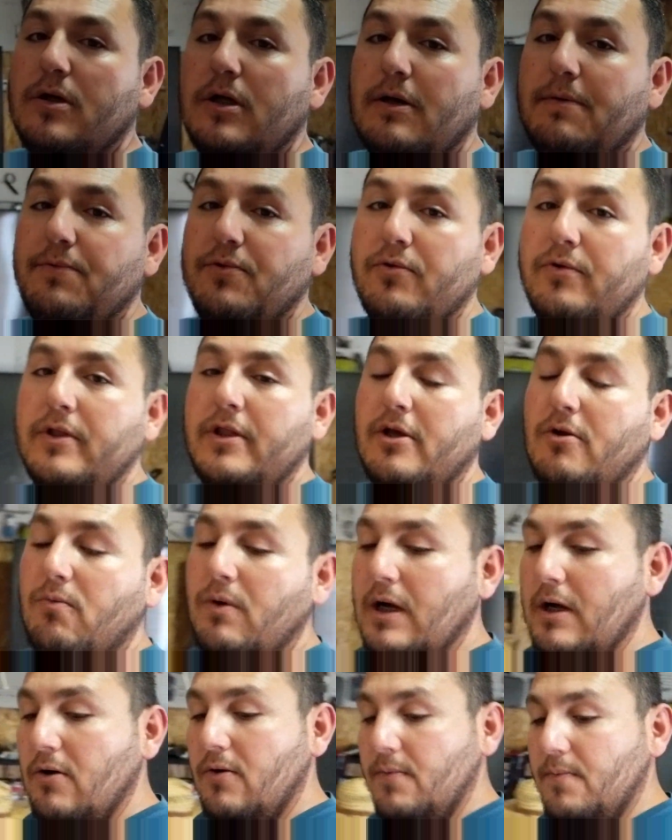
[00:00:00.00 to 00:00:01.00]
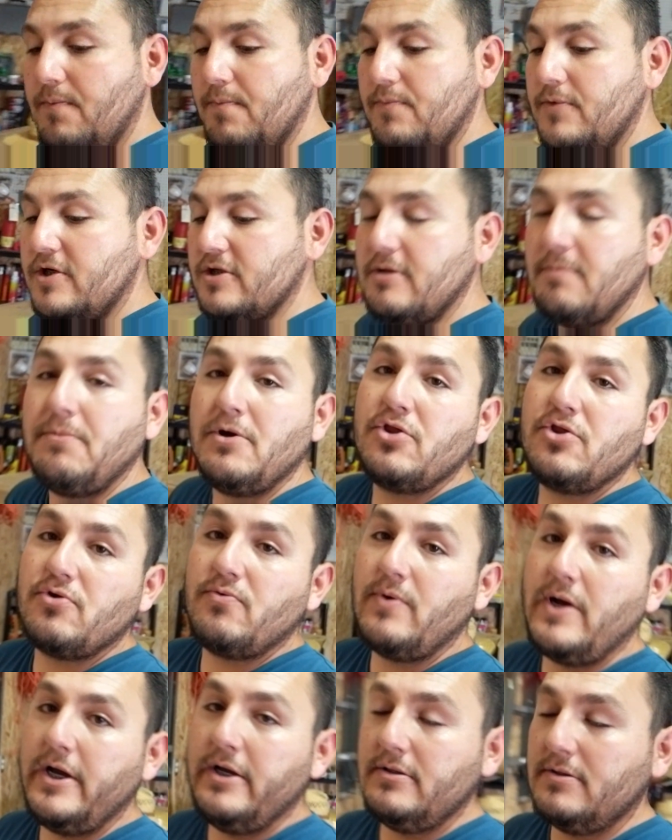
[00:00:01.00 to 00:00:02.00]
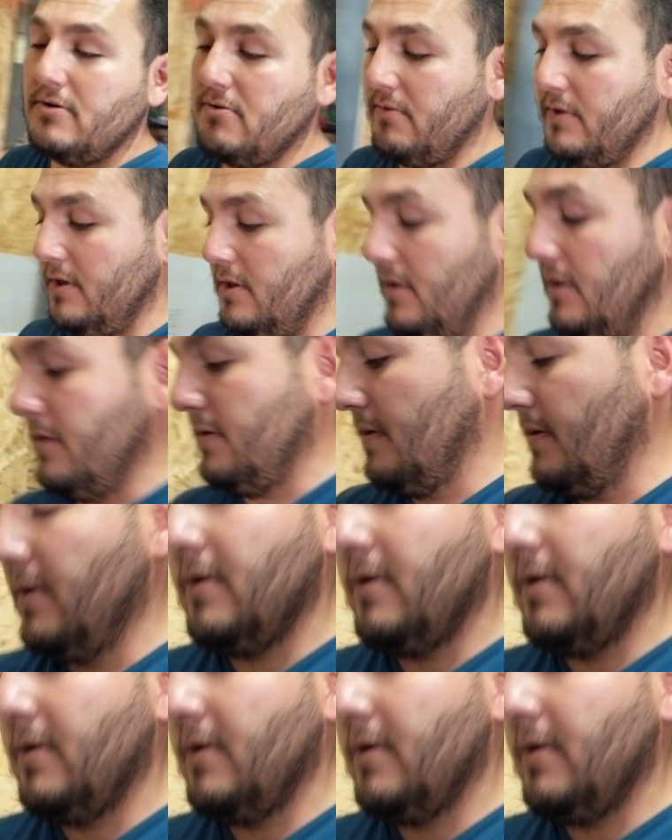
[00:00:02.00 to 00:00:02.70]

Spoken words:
I'm doing it while there's a bunch of riots going on.